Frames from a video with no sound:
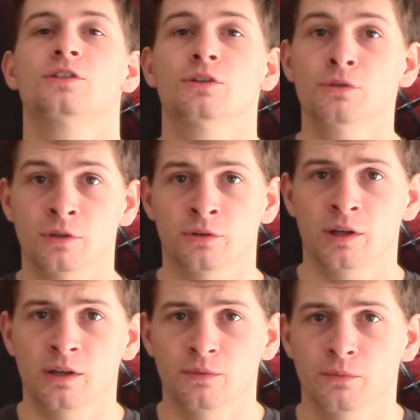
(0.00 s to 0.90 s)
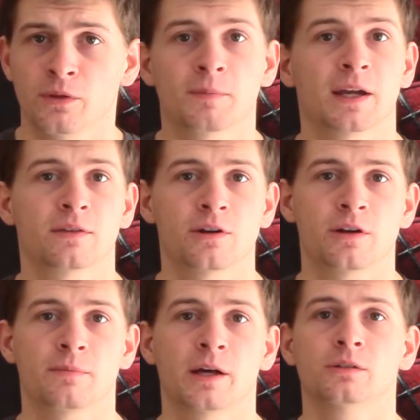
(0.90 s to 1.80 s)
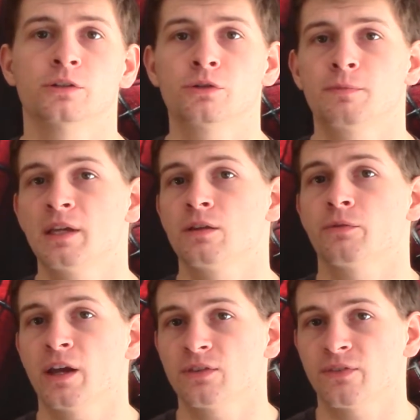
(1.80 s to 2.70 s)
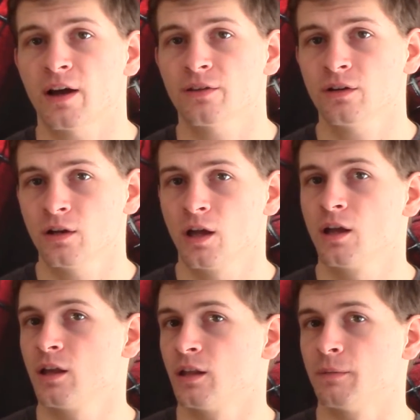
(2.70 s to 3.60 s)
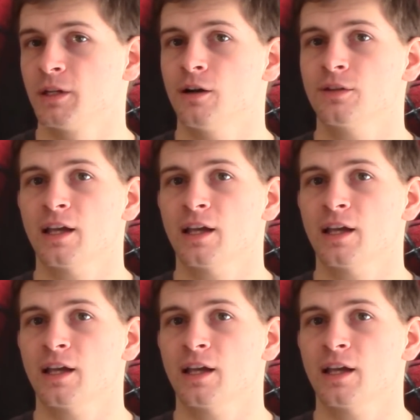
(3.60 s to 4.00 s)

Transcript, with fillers: Do you agree with my theory about Luke being Rey's father? Let me know in the